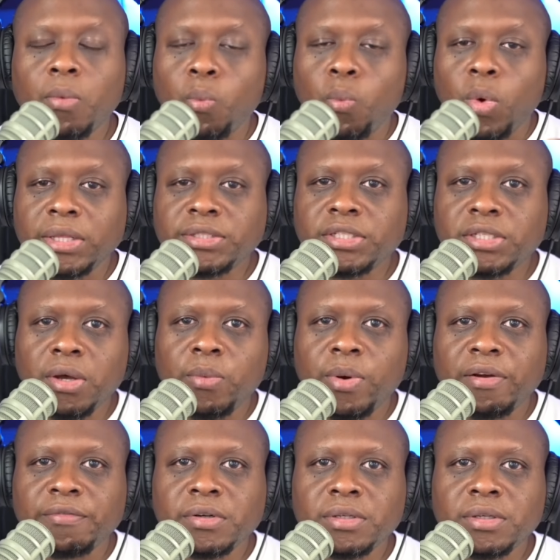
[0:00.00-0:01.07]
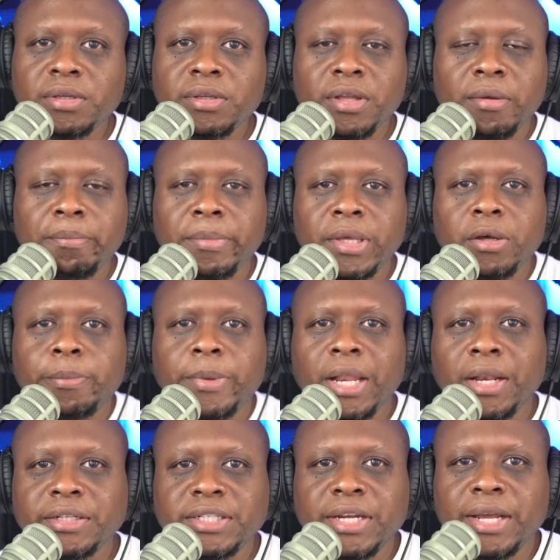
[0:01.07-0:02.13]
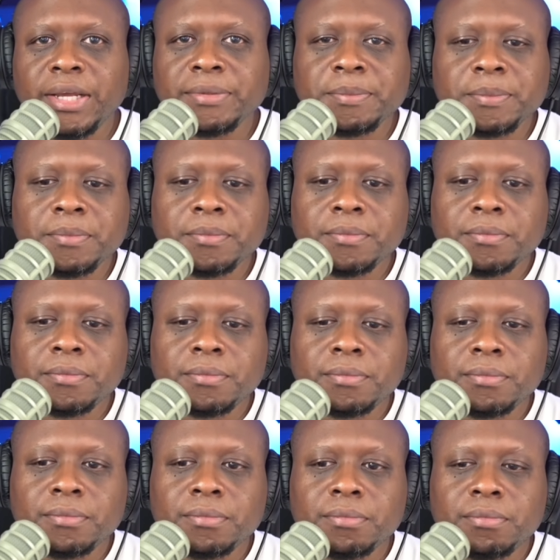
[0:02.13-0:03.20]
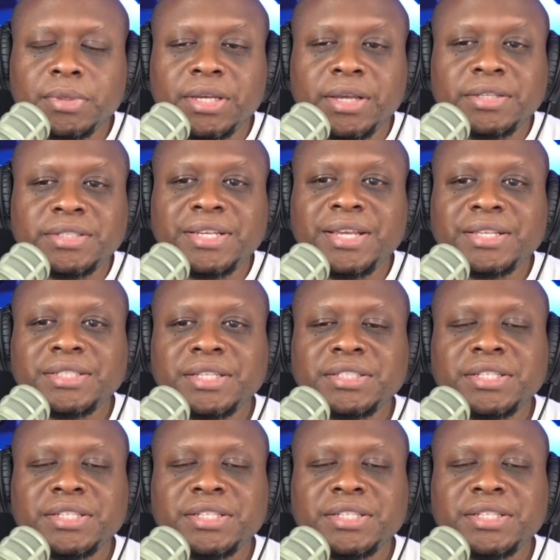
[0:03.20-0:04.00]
whatsoever of Bill Belichick, because he has